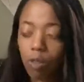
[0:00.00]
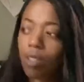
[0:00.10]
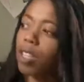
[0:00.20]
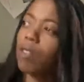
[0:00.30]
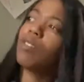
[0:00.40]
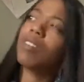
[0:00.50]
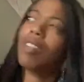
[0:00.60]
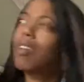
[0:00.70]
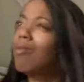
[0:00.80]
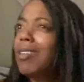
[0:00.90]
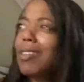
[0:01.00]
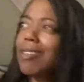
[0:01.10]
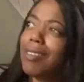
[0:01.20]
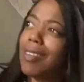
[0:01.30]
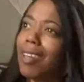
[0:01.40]
And it was like, what
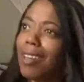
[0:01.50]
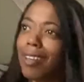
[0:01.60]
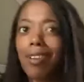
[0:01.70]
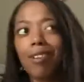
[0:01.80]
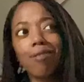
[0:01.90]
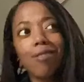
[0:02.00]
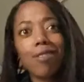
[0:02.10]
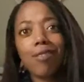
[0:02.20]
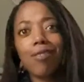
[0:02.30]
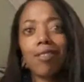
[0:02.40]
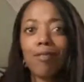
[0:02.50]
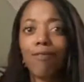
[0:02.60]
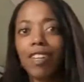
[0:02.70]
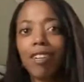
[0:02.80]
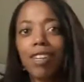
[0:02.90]
is that? What's the
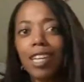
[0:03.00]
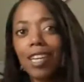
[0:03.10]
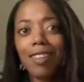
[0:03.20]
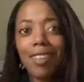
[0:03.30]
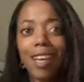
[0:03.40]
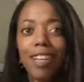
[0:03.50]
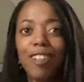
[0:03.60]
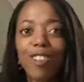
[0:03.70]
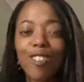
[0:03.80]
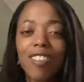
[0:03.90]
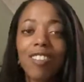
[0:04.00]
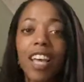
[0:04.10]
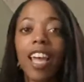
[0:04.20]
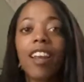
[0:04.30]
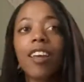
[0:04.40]
fairy and the angel? It's
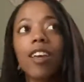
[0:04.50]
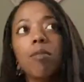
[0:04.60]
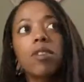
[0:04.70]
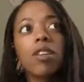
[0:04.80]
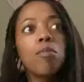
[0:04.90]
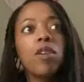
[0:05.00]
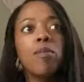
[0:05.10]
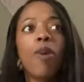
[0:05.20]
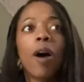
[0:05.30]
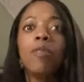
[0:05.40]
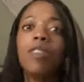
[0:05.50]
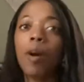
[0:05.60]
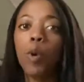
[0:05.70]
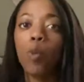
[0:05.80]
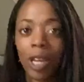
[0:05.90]
like, and I kept telling people I'm
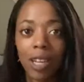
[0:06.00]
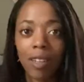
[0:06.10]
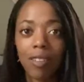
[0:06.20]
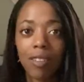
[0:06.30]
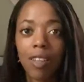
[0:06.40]
double winged.